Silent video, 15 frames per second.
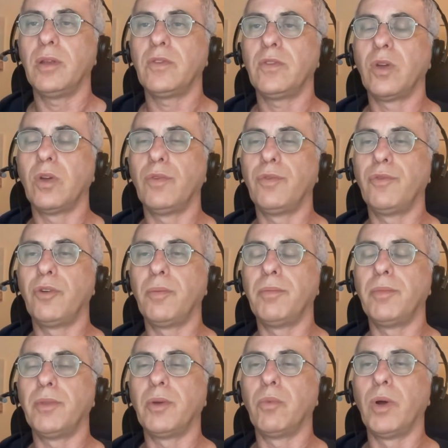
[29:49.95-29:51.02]
So for
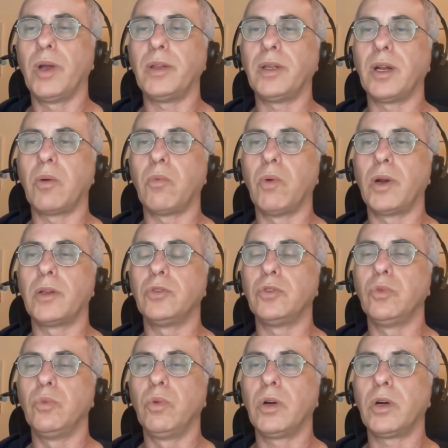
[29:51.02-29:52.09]
the way that I want it
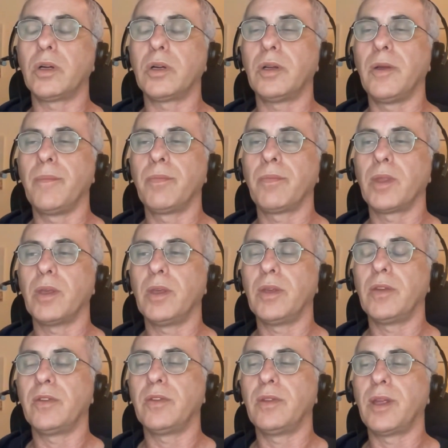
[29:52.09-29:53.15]
to work
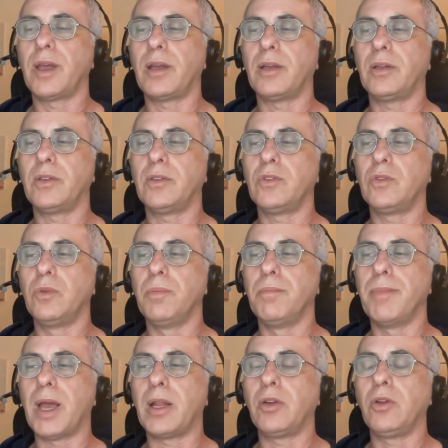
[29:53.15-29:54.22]
is to
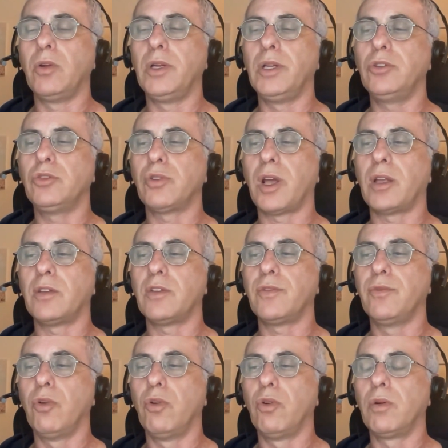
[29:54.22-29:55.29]
manually
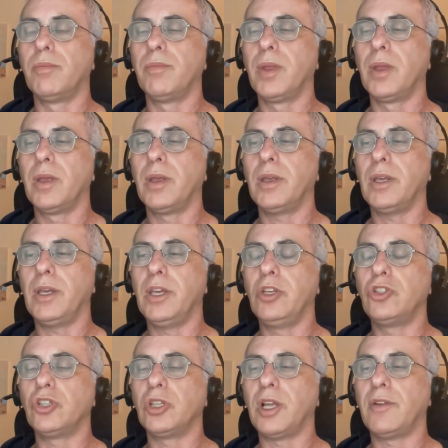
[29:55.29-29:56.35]
transform
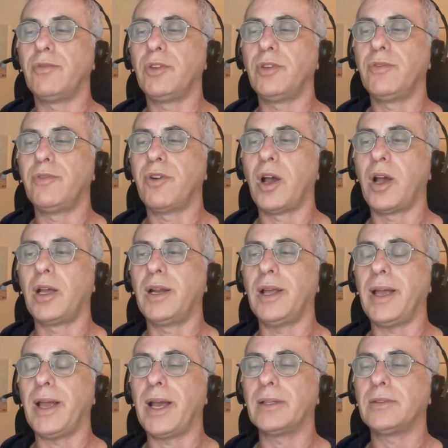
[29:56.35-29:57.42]
each and every file
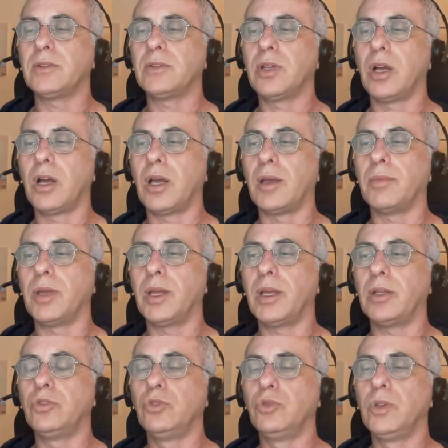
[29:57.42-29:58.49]
at a time
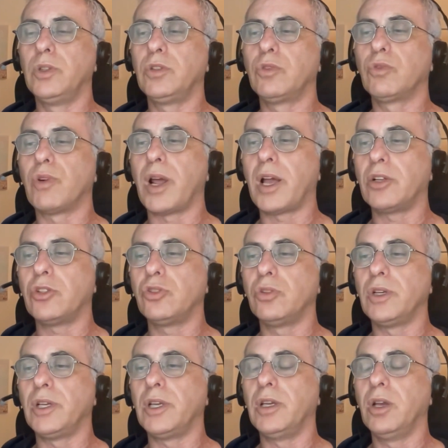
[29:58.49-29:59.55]
and do it
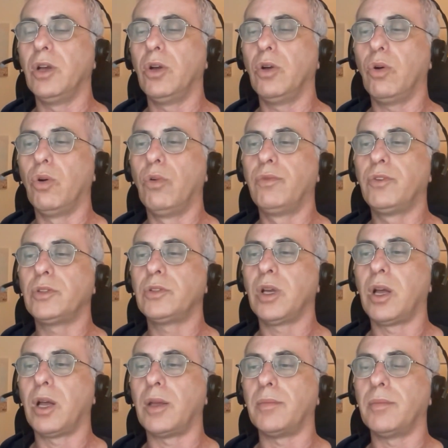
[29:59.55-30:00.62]
gradually over
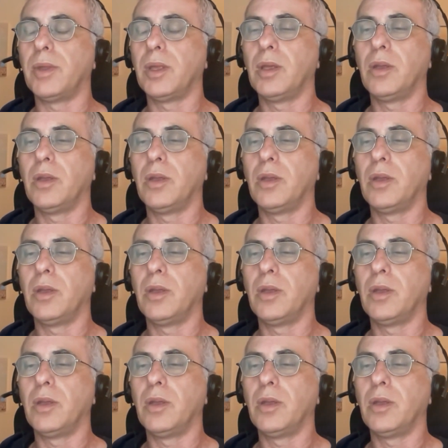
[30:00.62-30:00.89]
time.